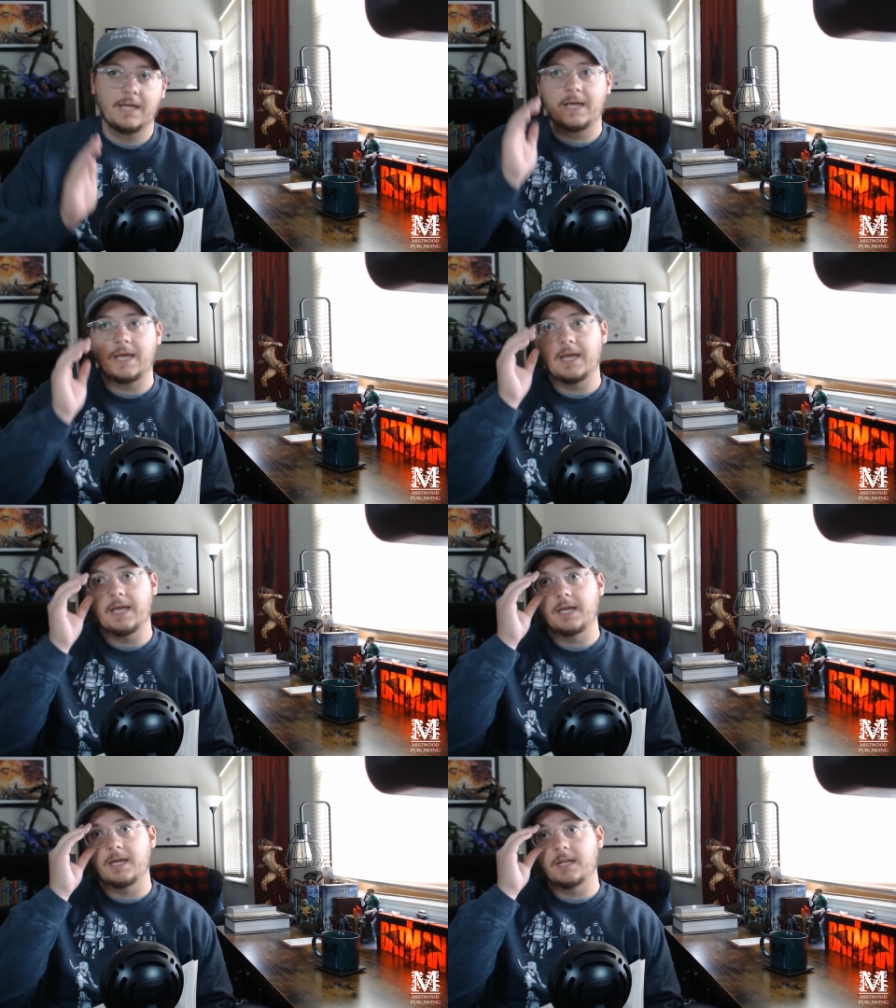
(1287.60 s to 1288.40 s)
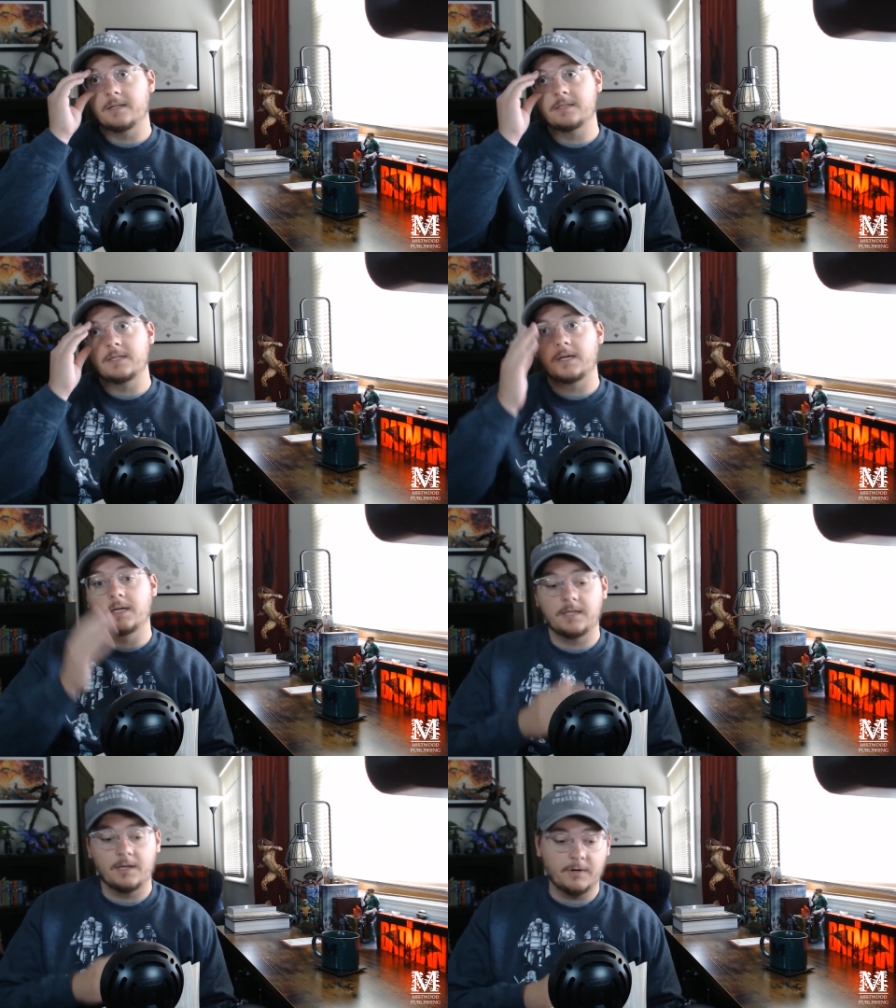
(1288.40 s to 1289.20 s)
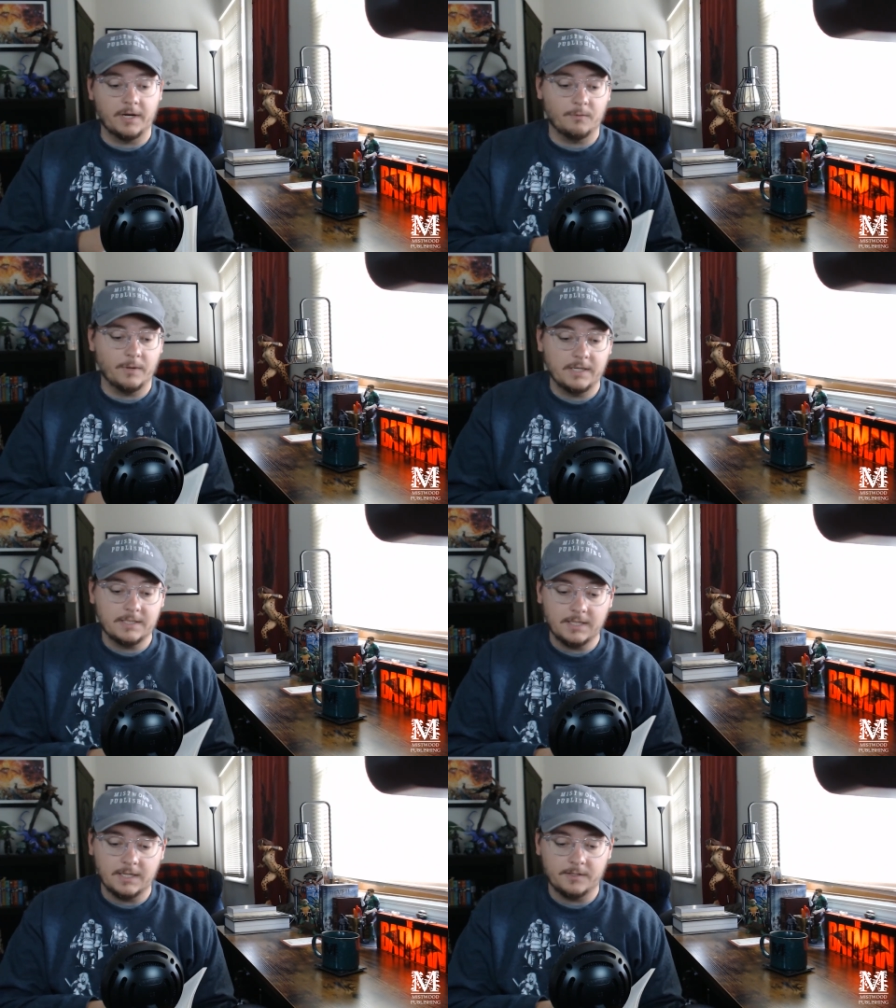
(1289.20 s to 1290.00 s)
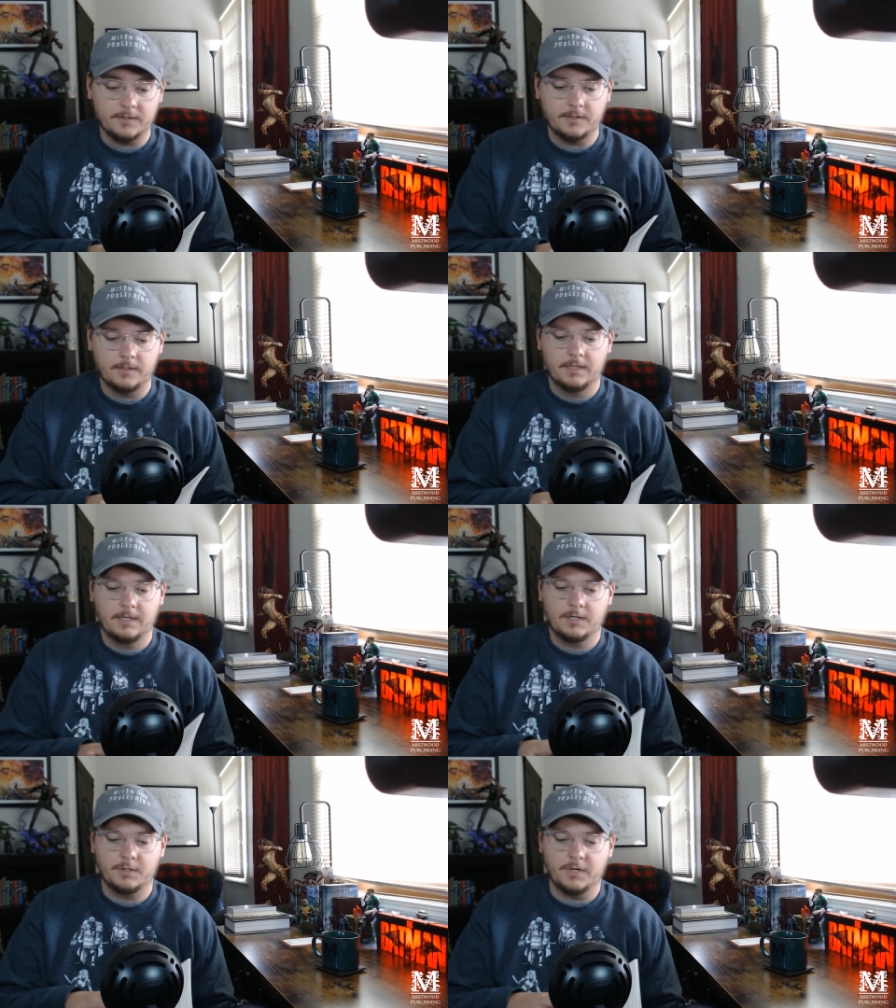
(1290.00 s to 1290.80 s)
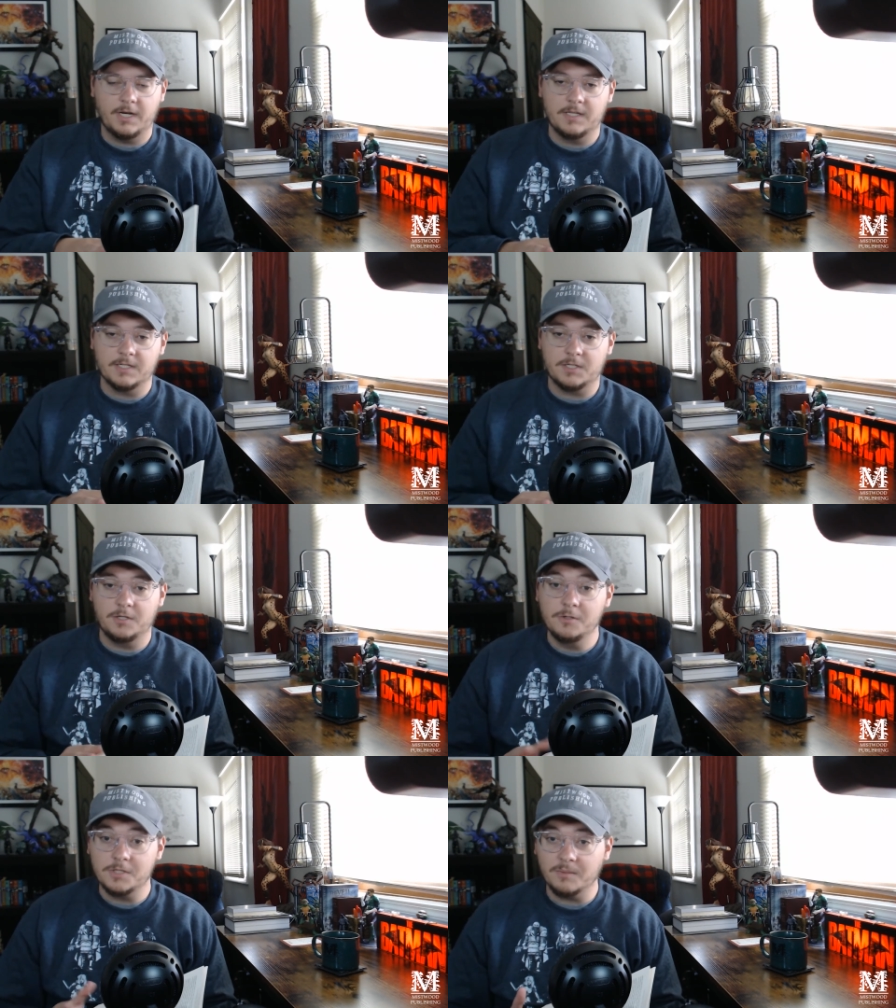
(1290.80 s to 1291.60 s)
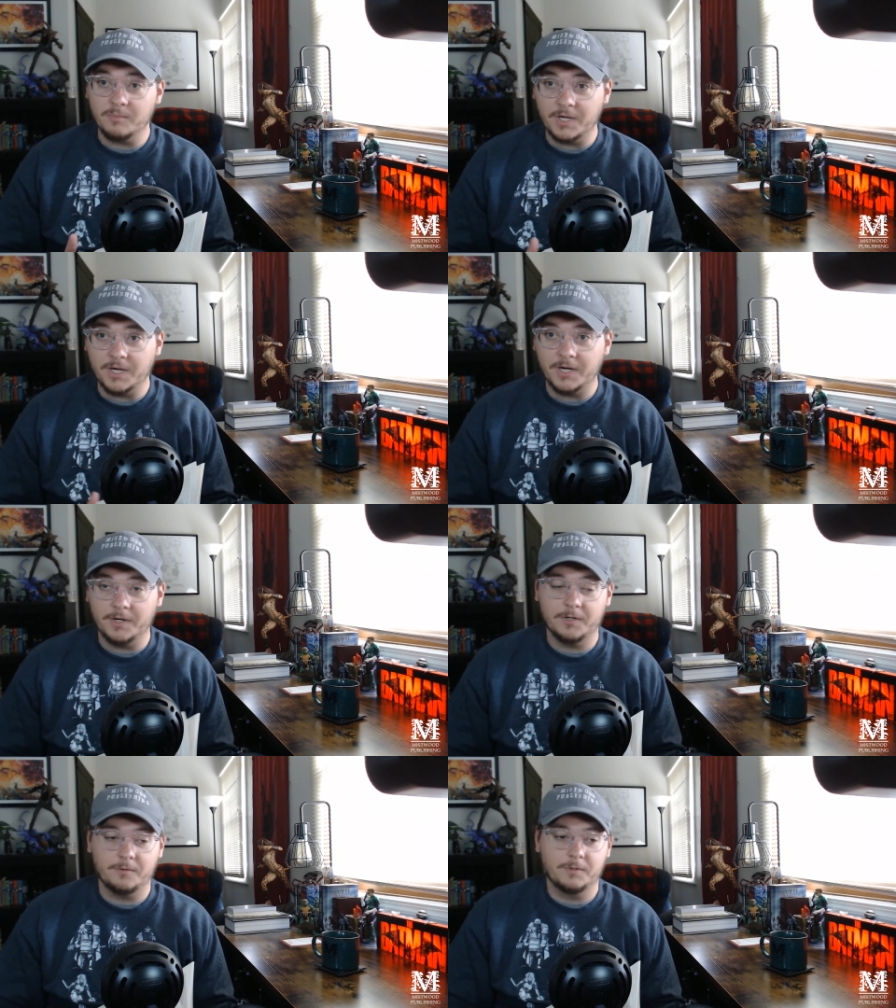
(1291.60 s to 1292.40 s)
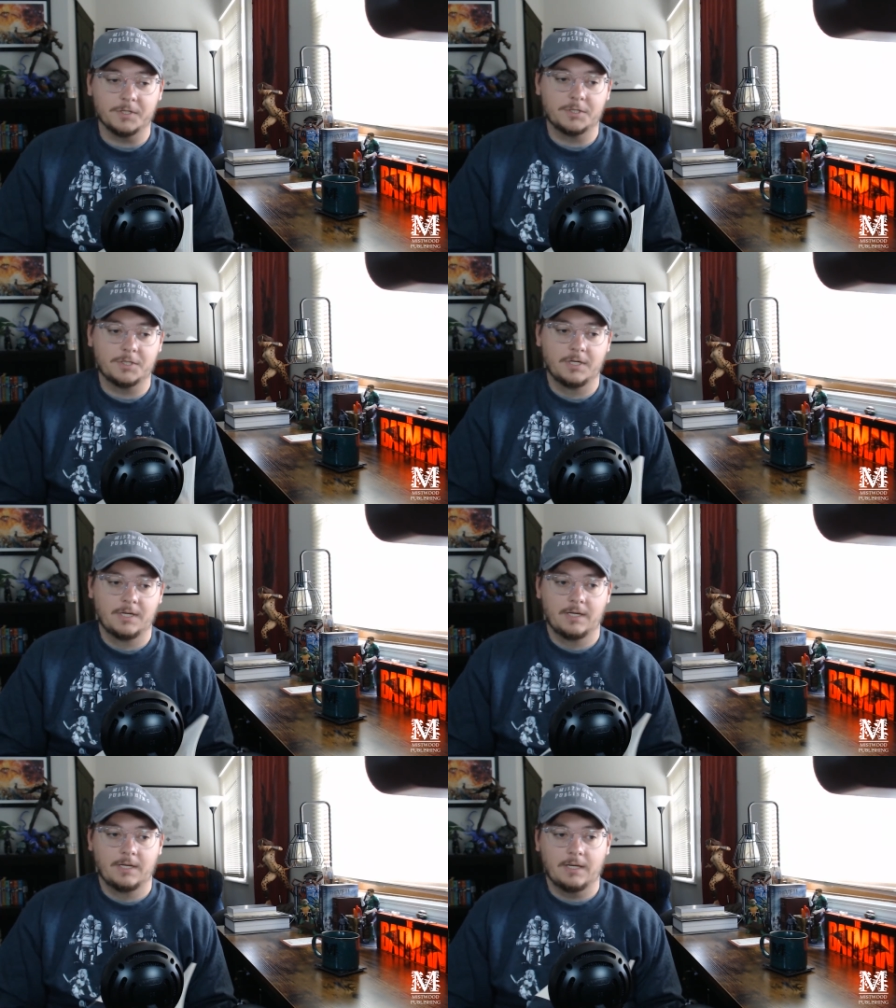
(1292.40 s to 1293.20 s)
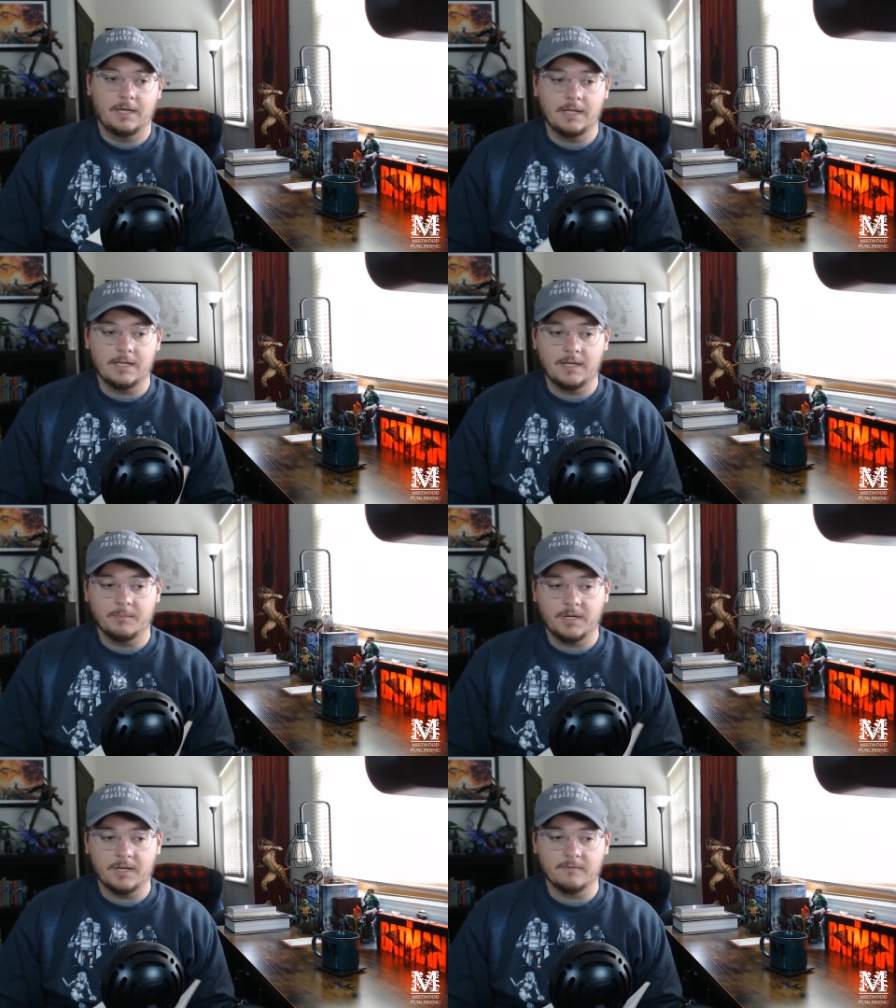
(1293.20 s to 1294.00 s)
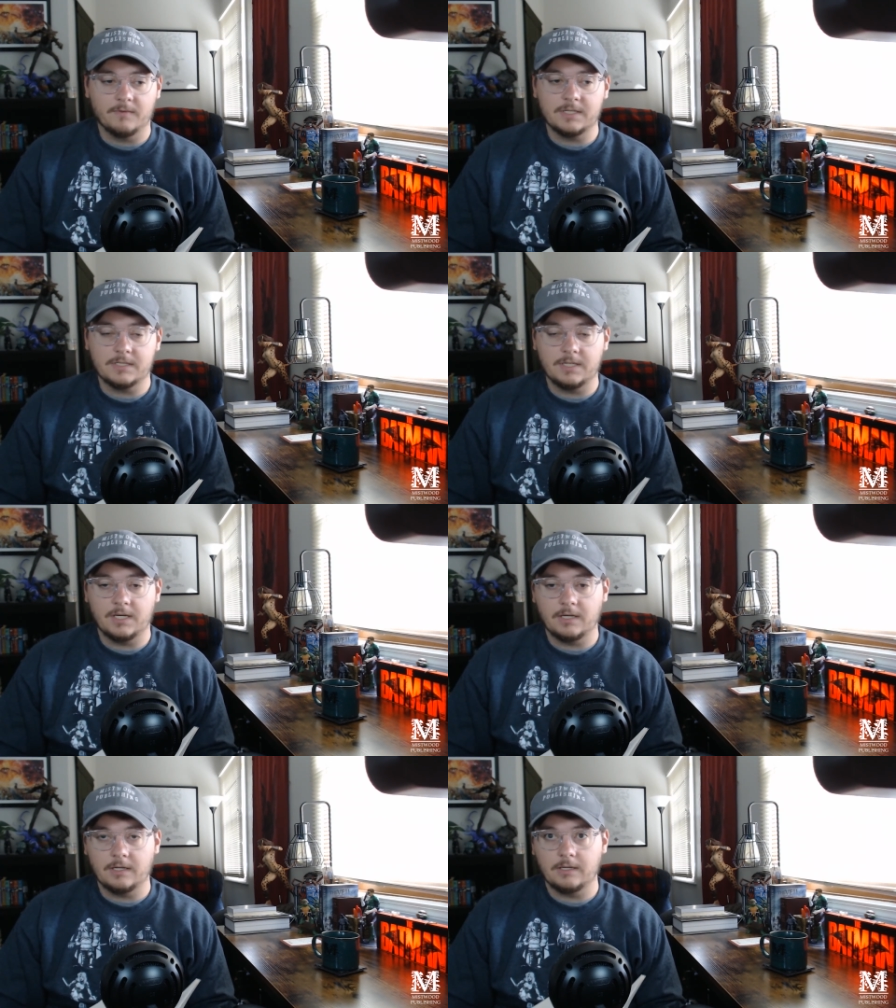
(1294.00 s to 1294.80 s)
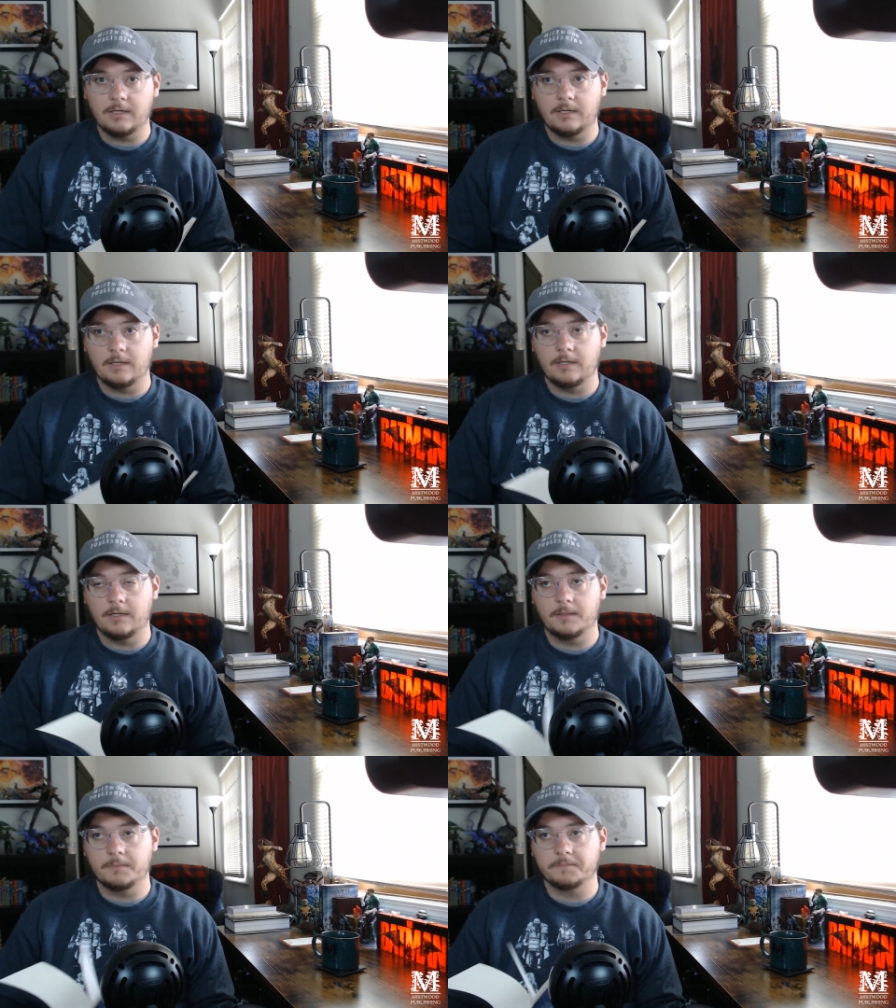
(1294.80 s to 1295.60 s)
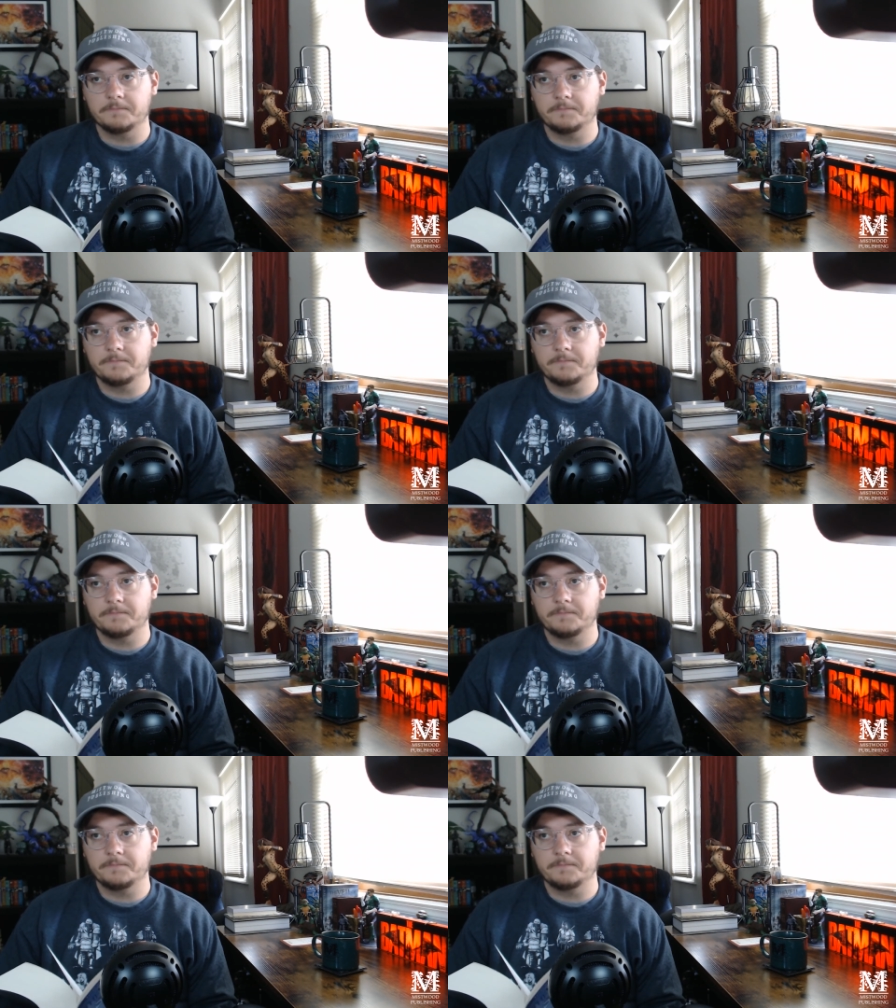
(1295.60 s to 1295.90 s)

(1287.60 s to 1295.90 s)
and uh, they ran away together, created this huge empire, which ended up convincing um,